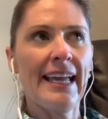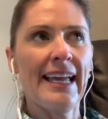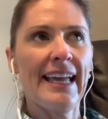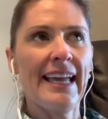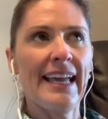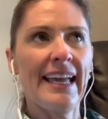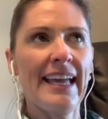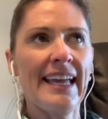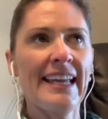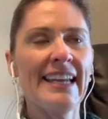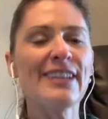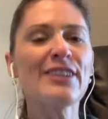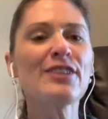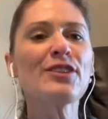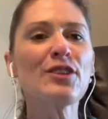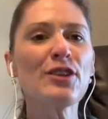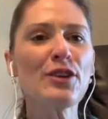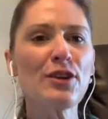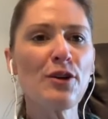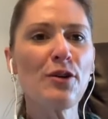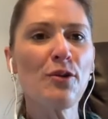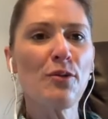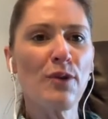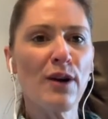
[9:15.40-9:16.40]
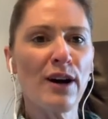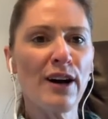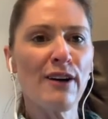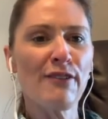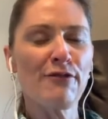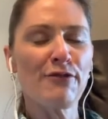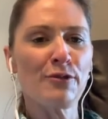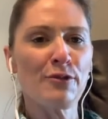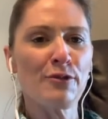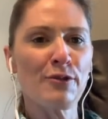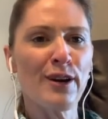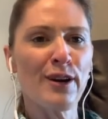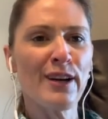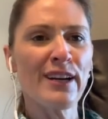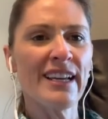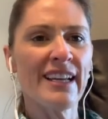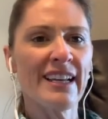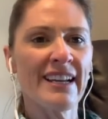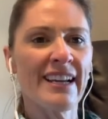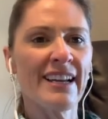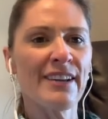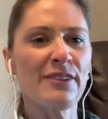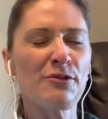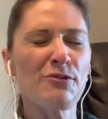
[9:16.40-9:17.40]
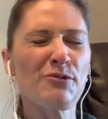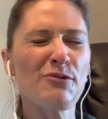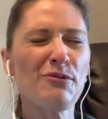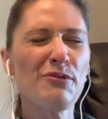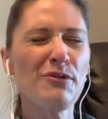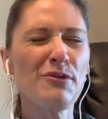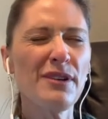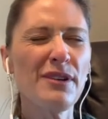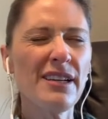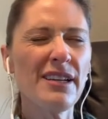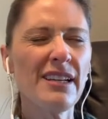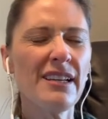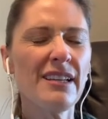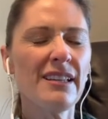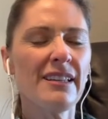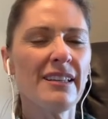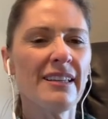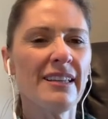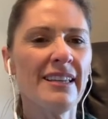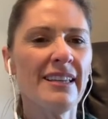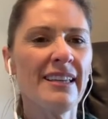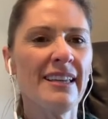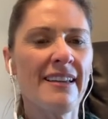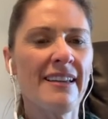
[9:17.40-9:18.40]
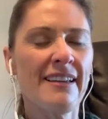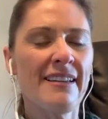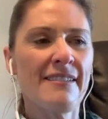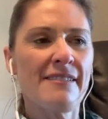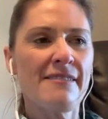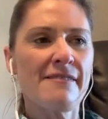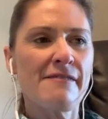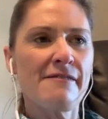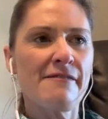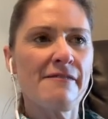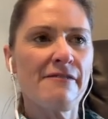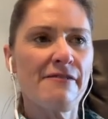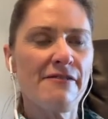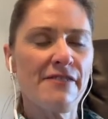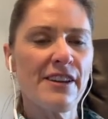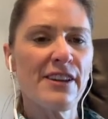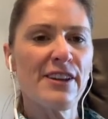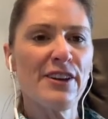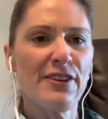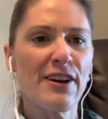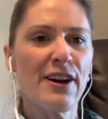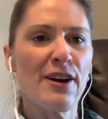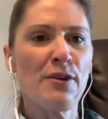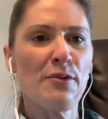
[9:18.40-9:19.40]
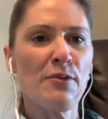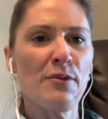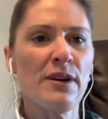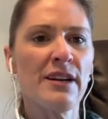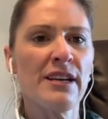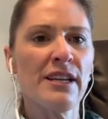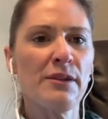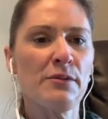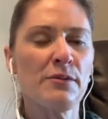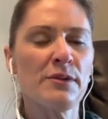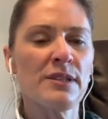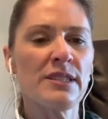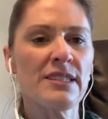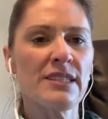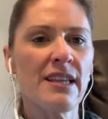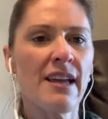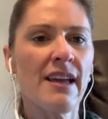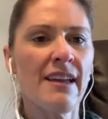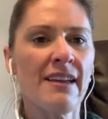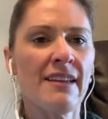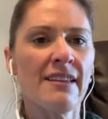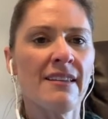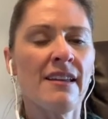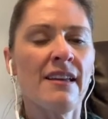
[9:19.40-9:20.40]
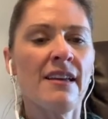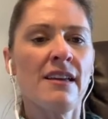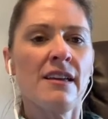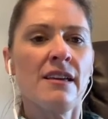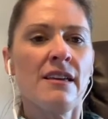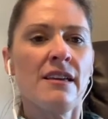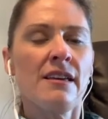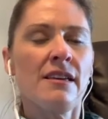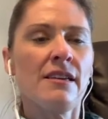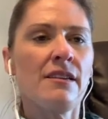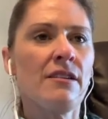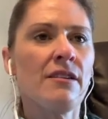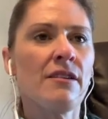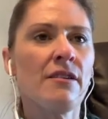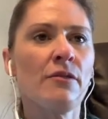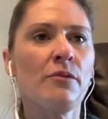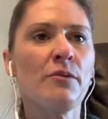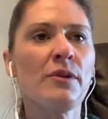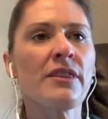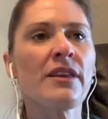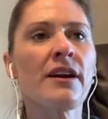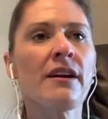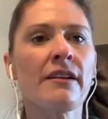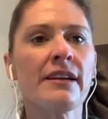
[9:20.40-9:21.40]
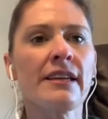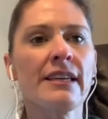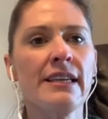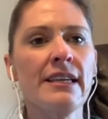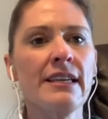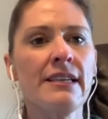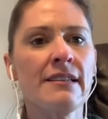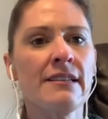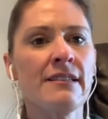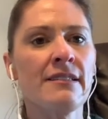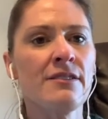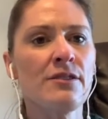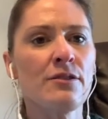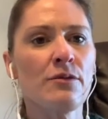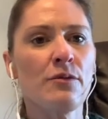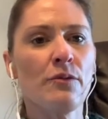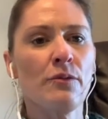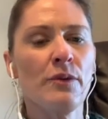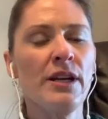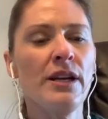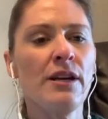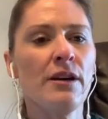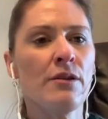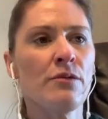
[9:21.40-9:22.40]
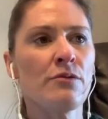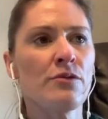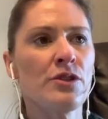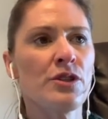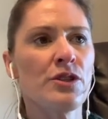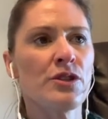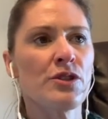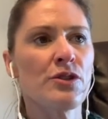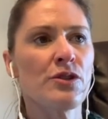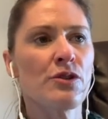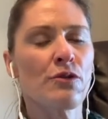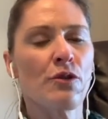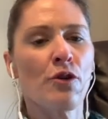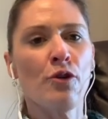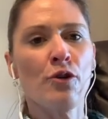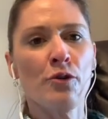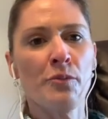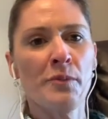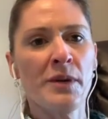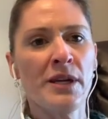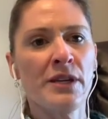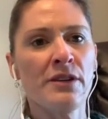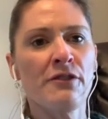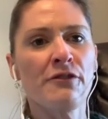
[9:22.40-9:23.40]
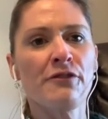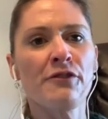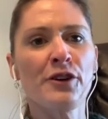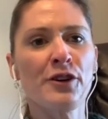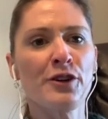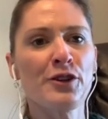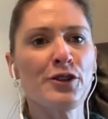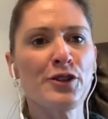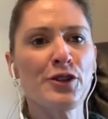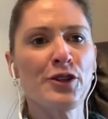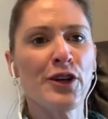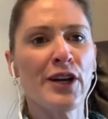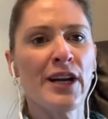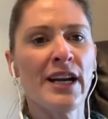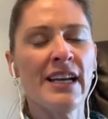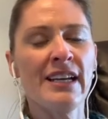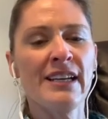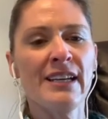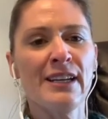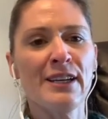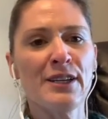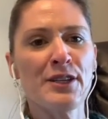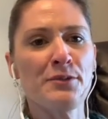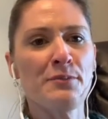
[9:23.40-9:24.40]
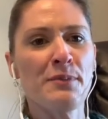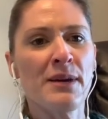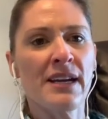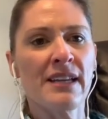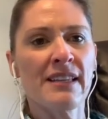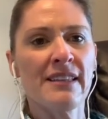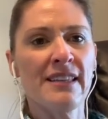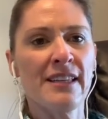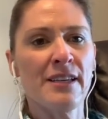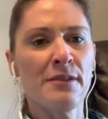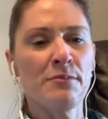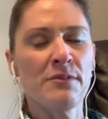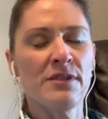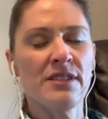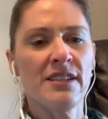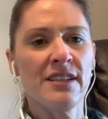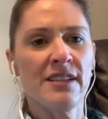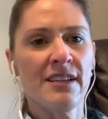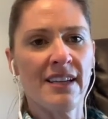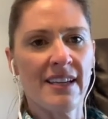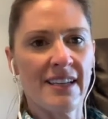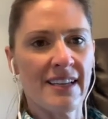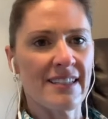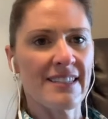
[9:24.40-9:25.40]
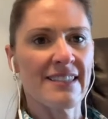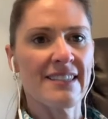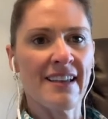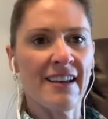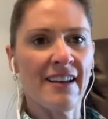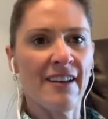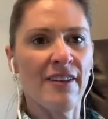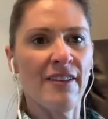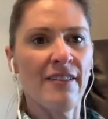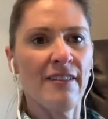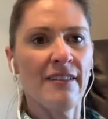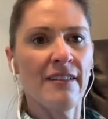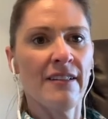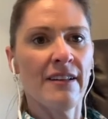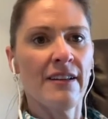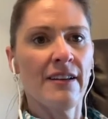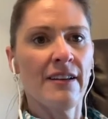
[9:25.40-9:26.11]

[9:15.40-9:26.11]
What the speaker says: And it took a while for Ronnie and I to really figure out what he was saying. With our kids, we don't just throw them into first grade and expect them to excel.